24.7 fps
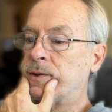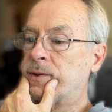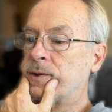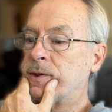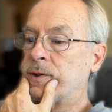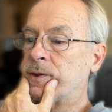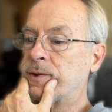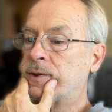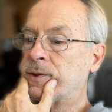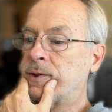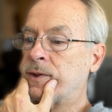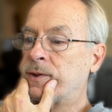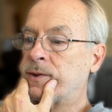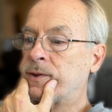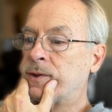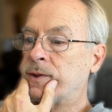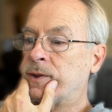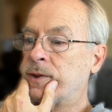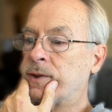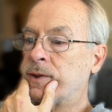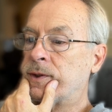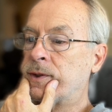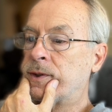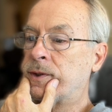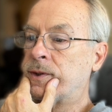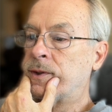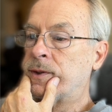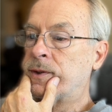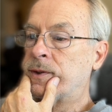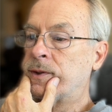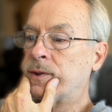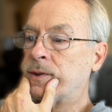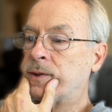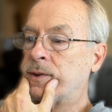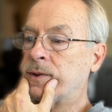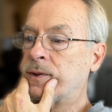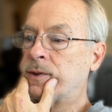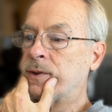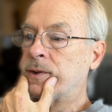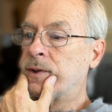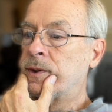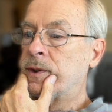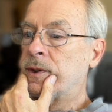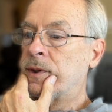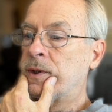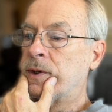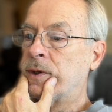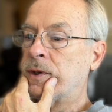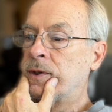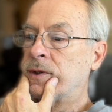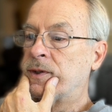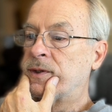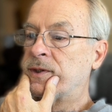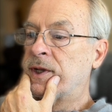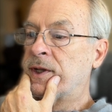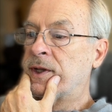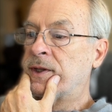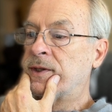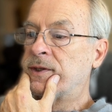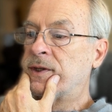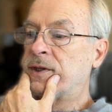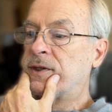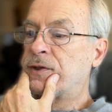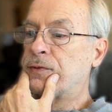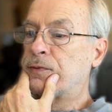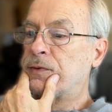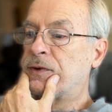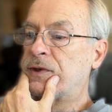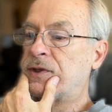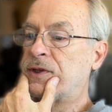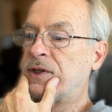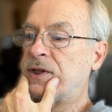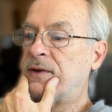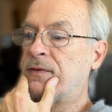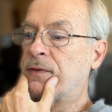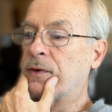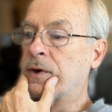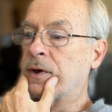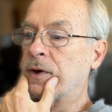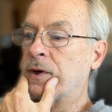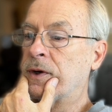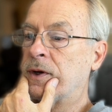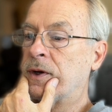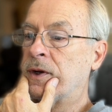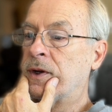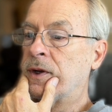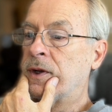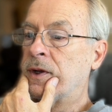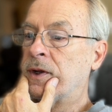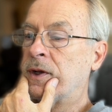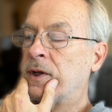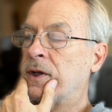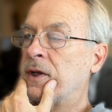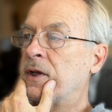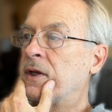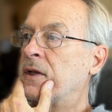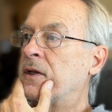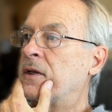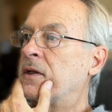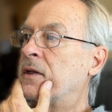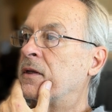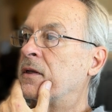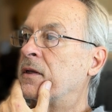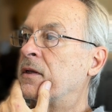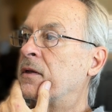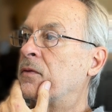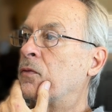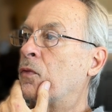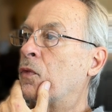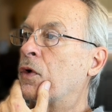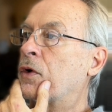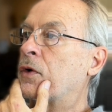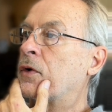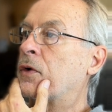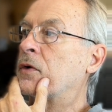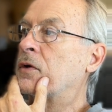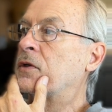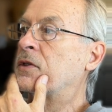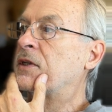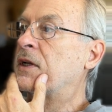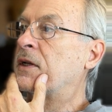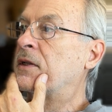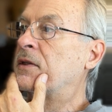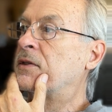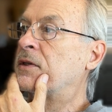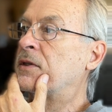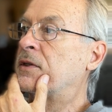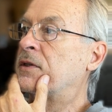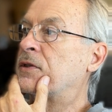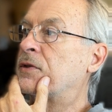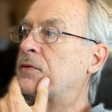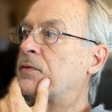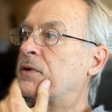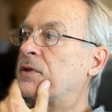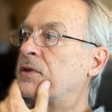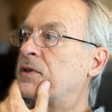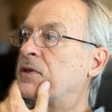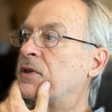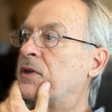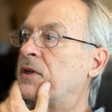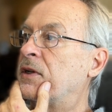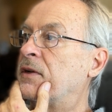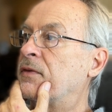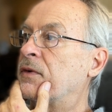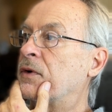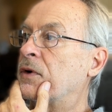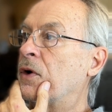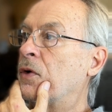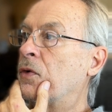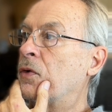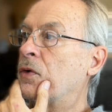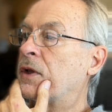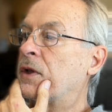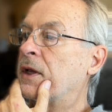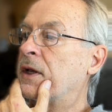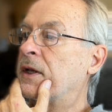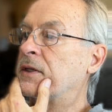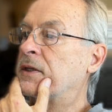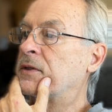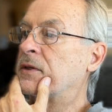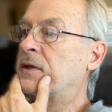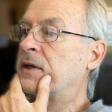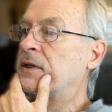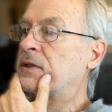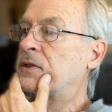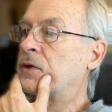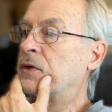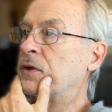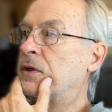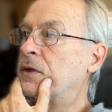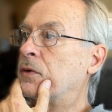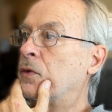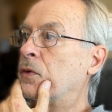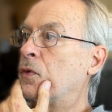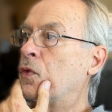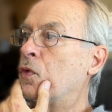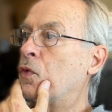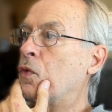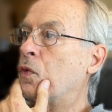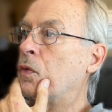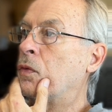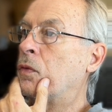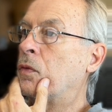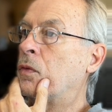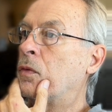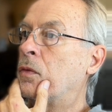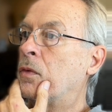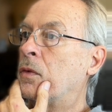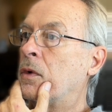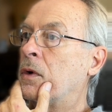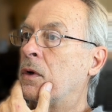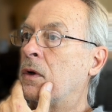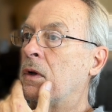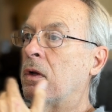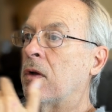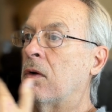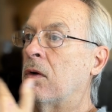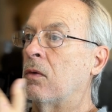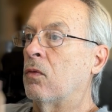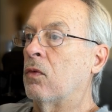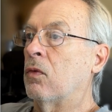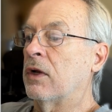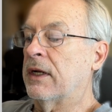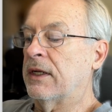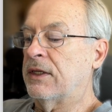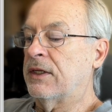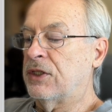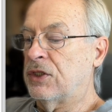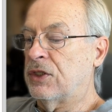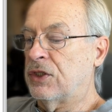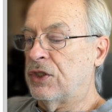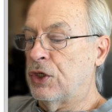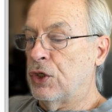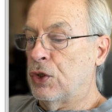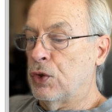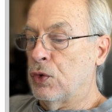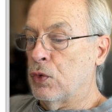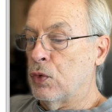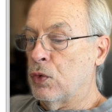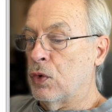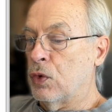Starts listening. Sends its receiver. Worker sends its receiver. Okay, so that's good. Ooh, what I just do.